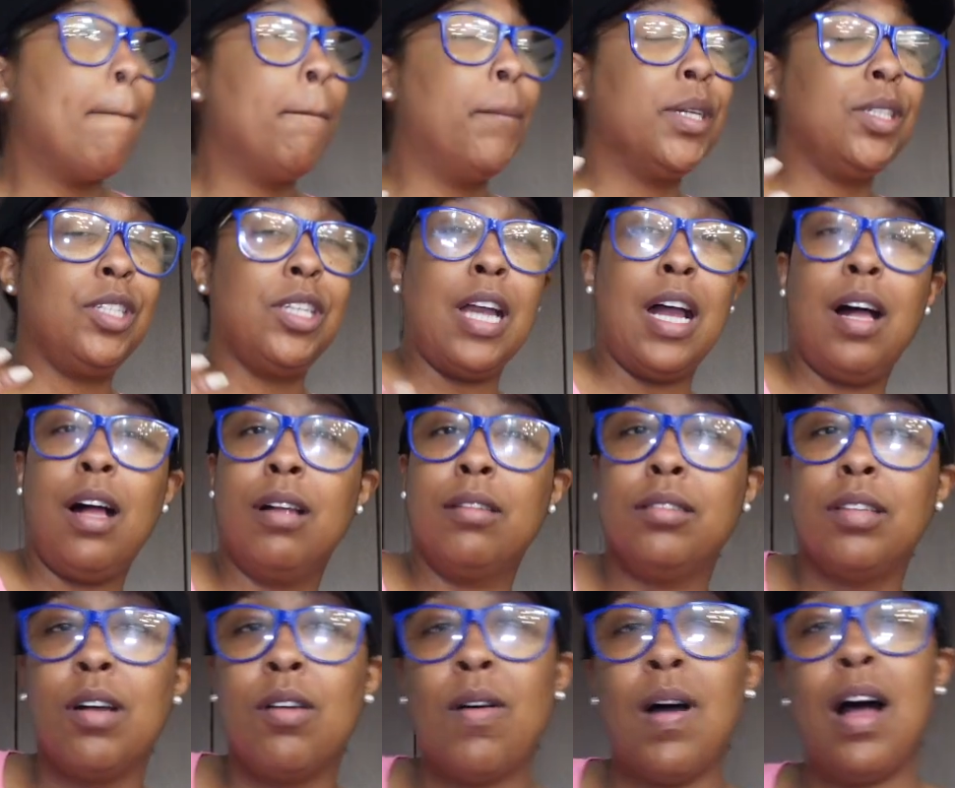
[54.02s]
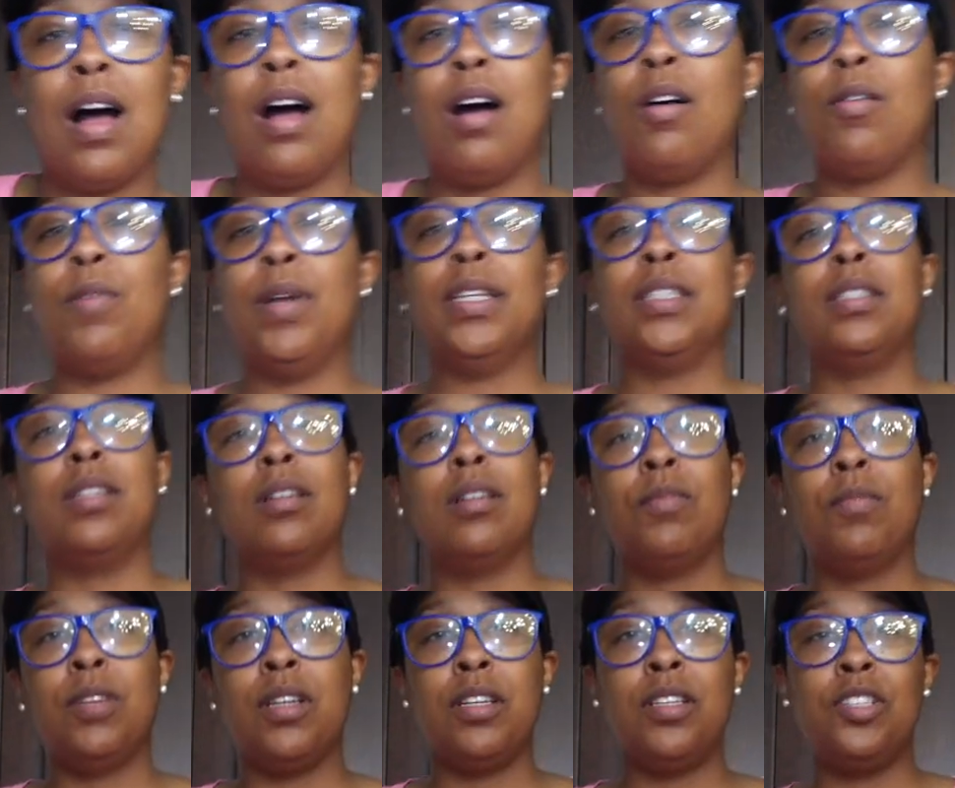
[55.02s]
But y'all know I always
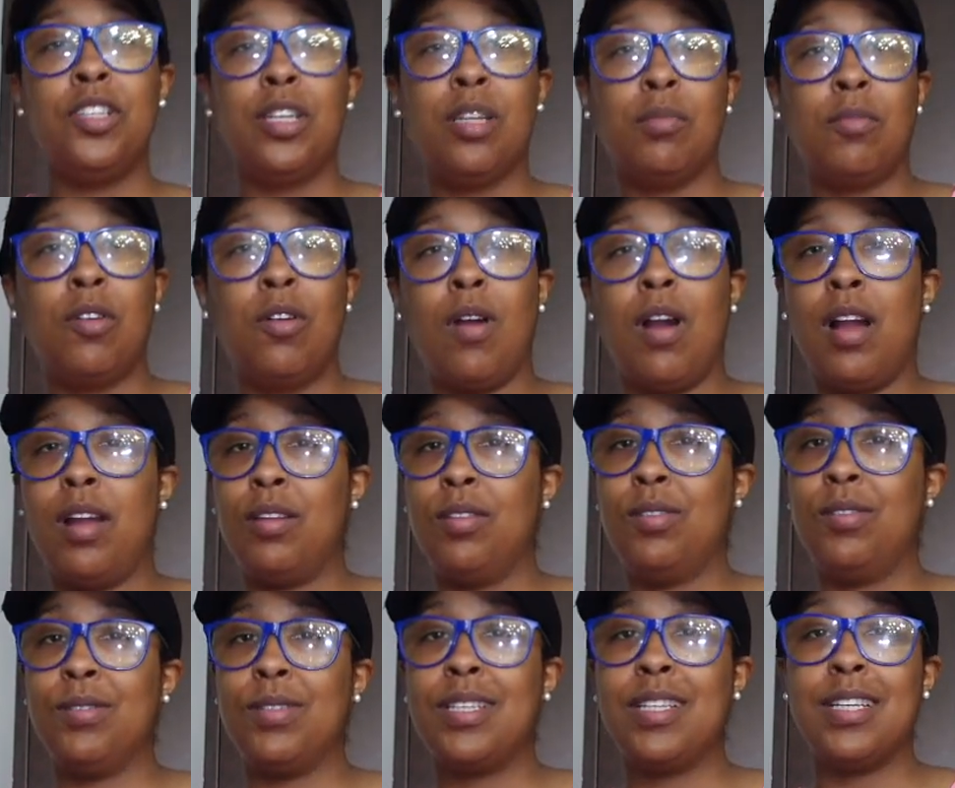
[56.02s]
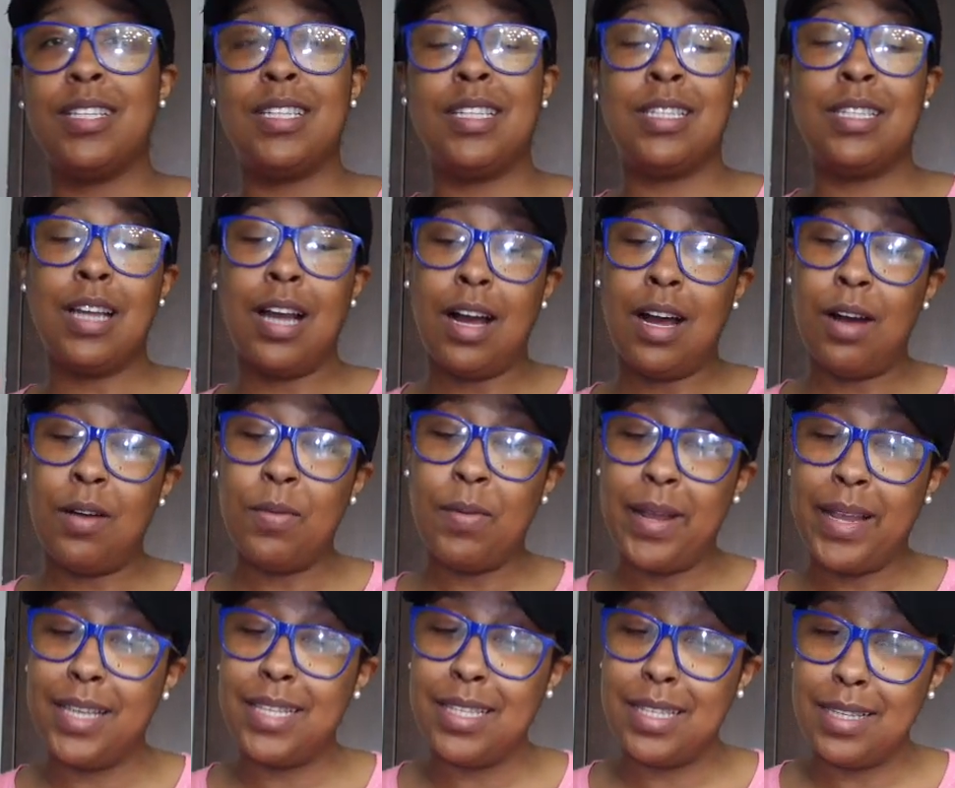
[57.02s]
come with a Gym Chronicles because it's
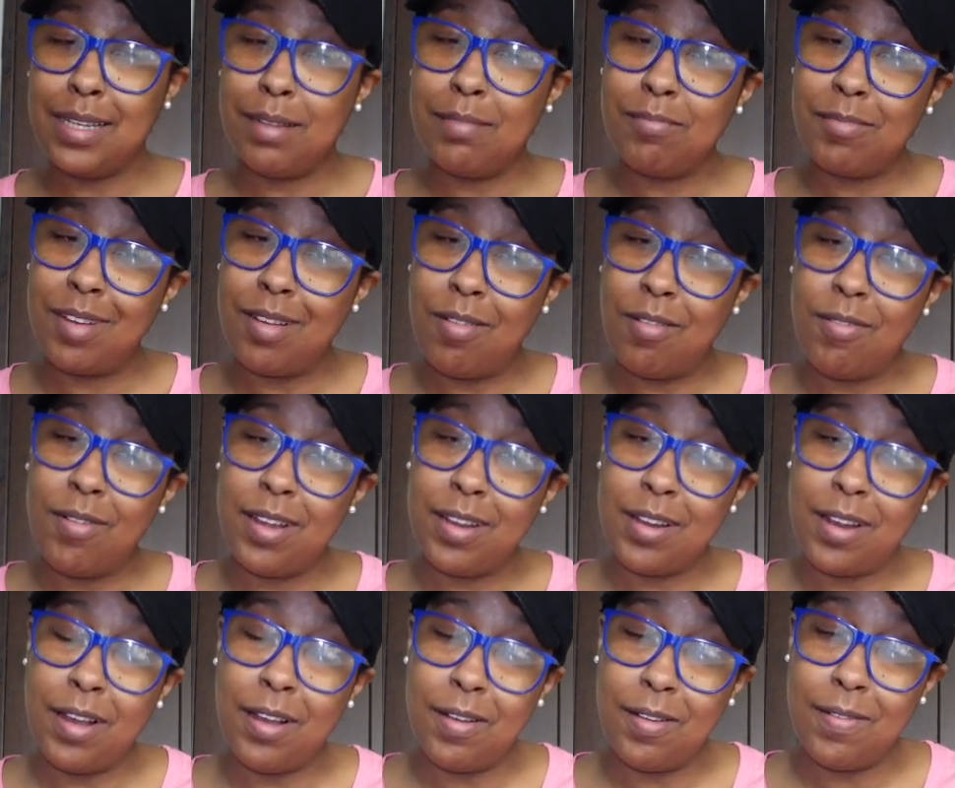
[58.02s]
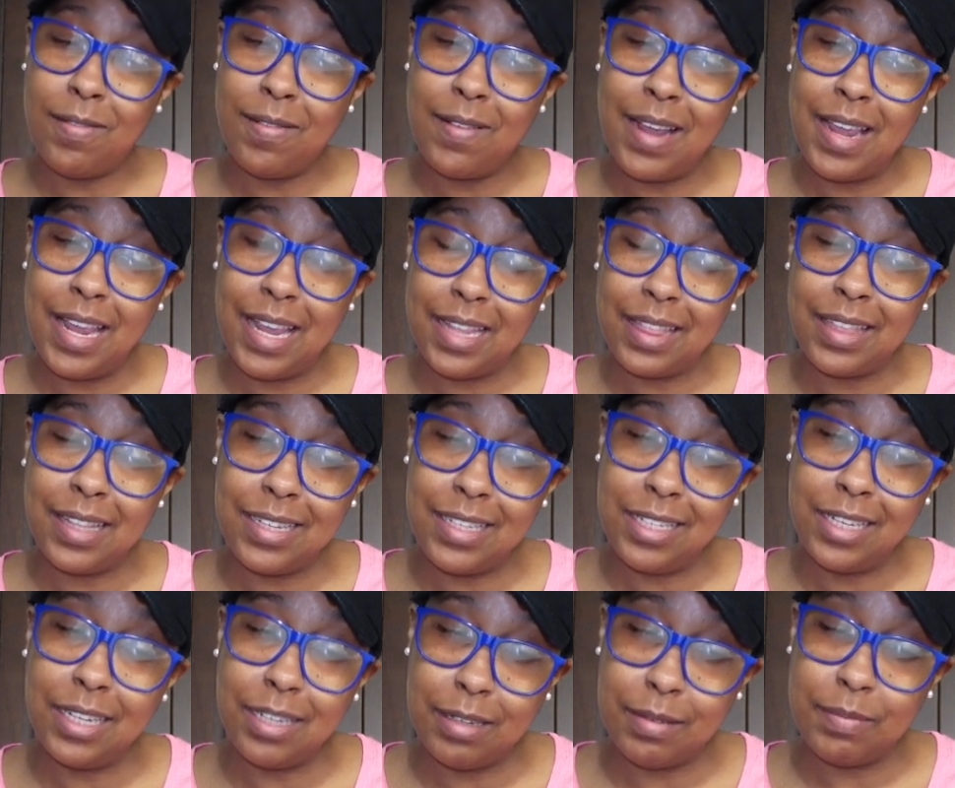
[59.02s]
always something going on at the
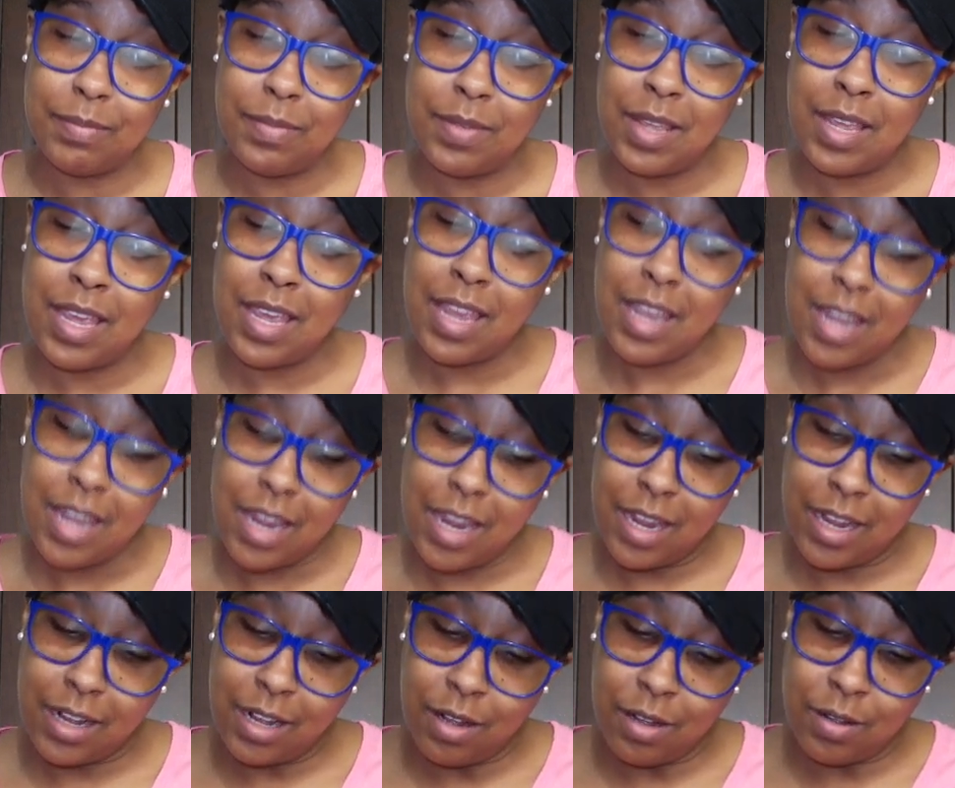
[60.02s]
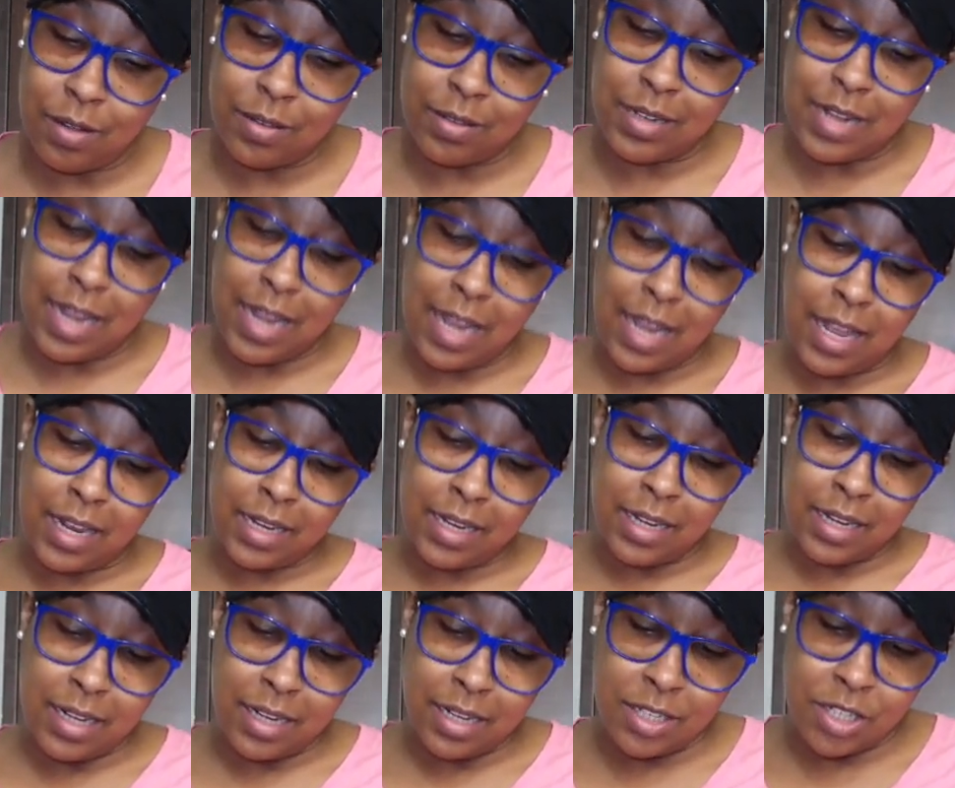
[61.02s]
gym. It goes down
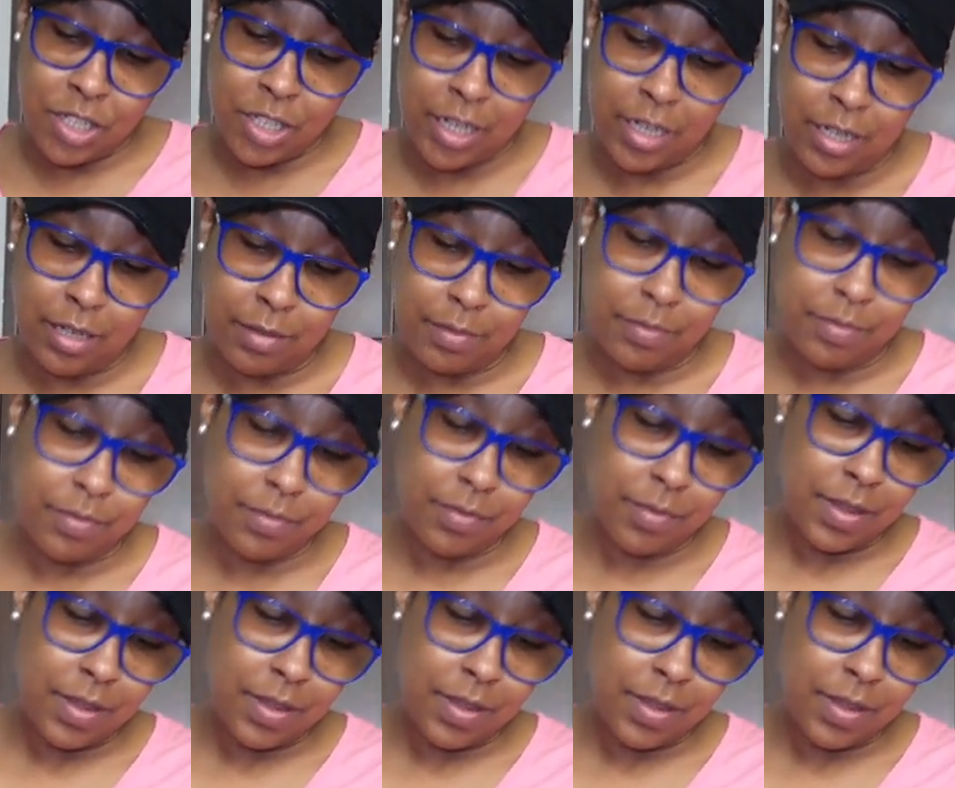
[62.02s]
in the gym.